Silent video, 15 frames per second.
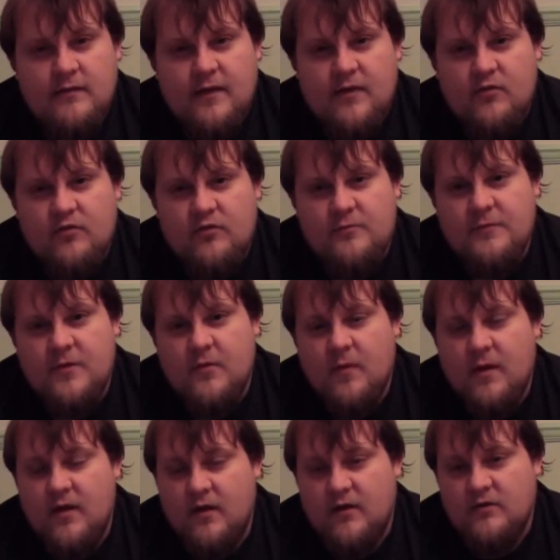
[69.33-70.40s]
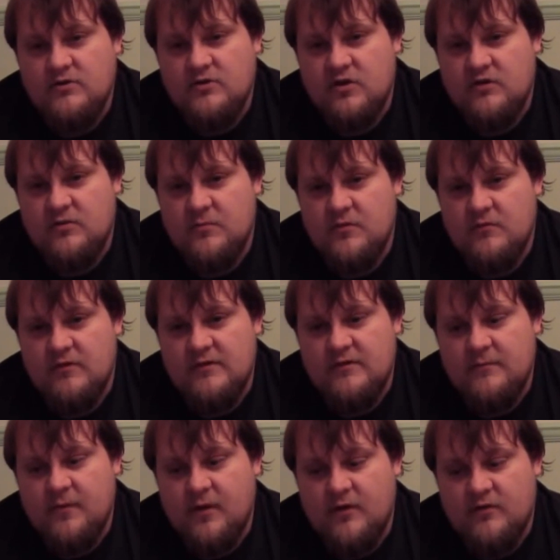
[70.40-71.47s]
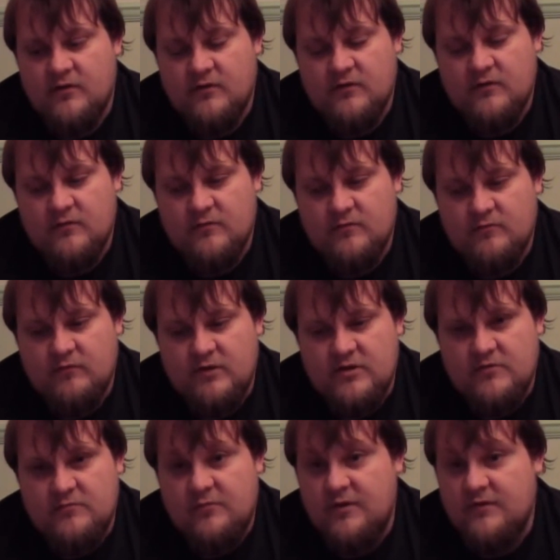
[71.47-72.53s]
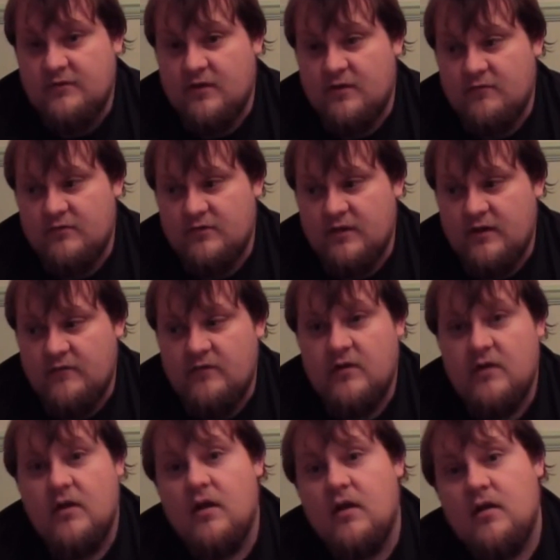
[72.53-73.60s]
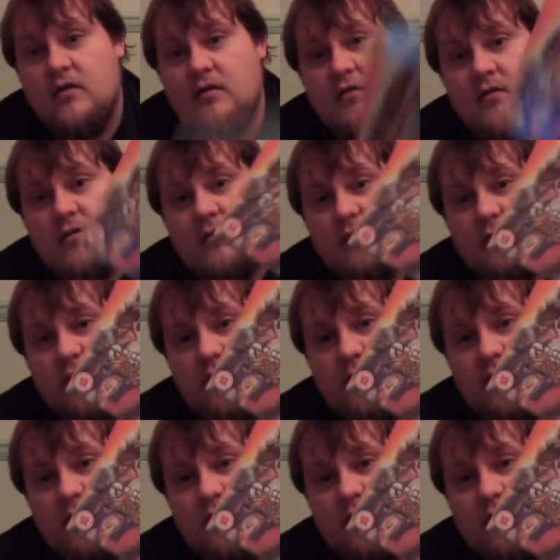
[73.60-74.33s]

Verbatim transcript: but it's there's a noticeable decline in, in the in the sense